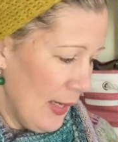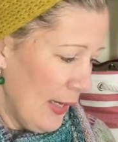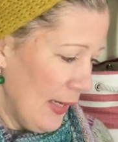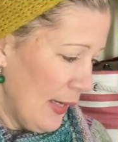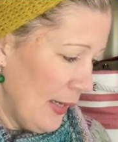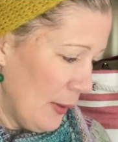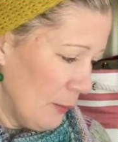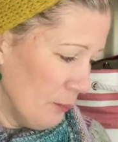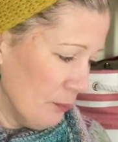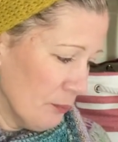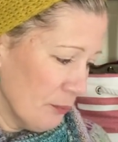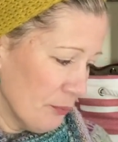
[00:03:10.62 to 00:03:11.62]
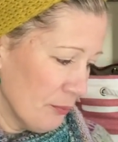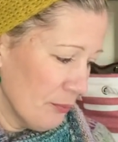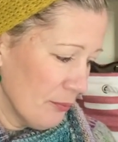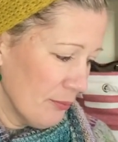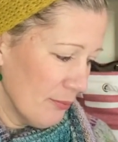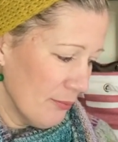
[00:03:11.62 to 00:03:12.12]
Um,
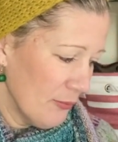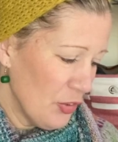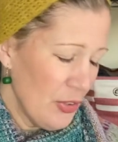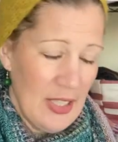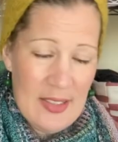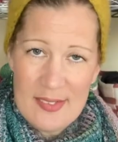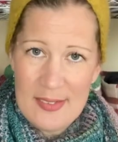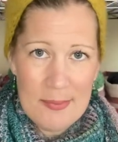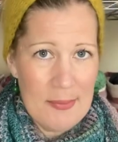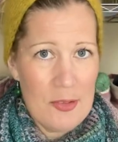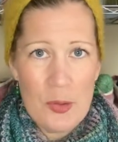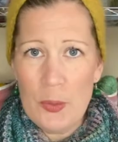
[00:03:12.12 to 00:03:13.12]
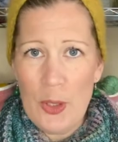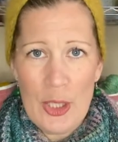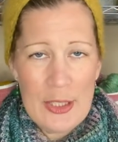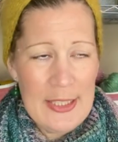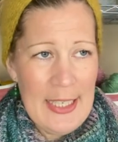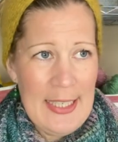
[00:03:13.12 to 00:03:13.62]
so yes, school
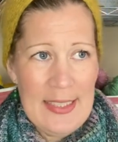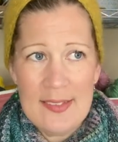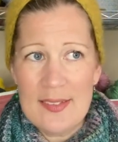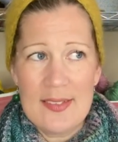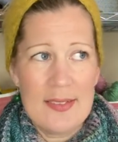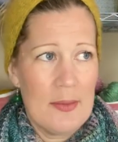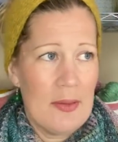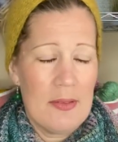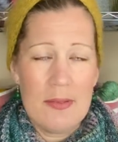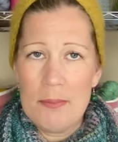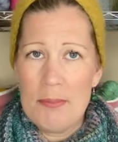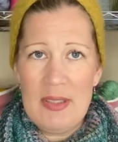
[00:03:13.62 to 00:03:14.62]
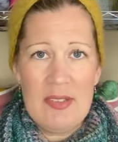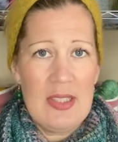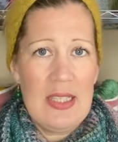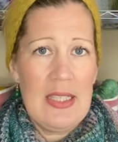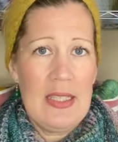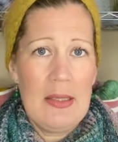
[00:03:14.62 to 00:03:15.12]
holidays, it's
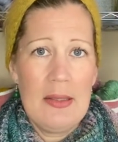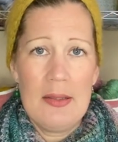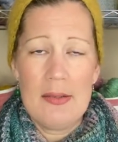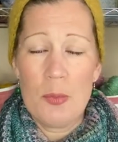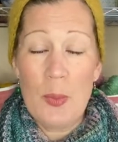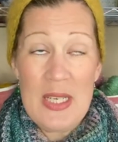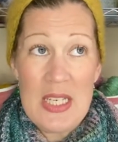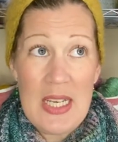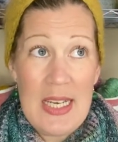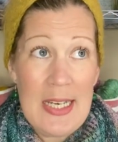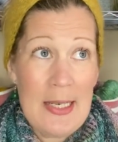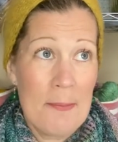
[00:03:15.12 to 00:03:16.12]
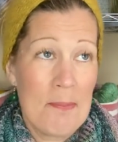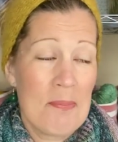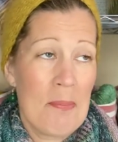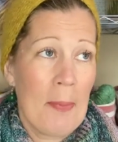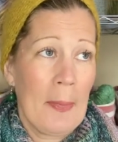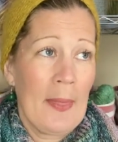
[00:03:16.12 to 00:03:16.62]
busy, it's winter,
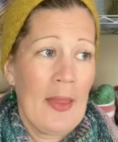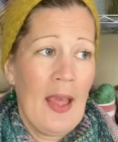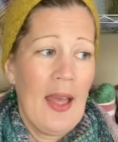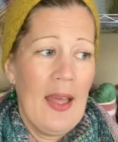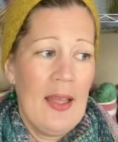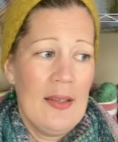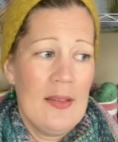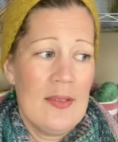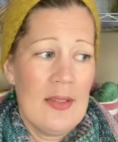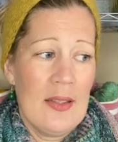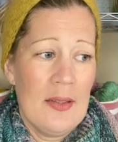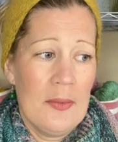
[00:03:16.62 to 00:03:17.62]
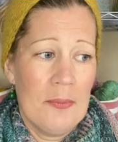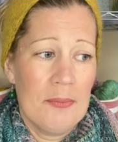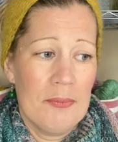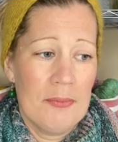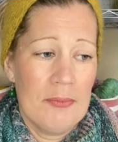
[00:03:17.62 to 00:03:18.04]
and um,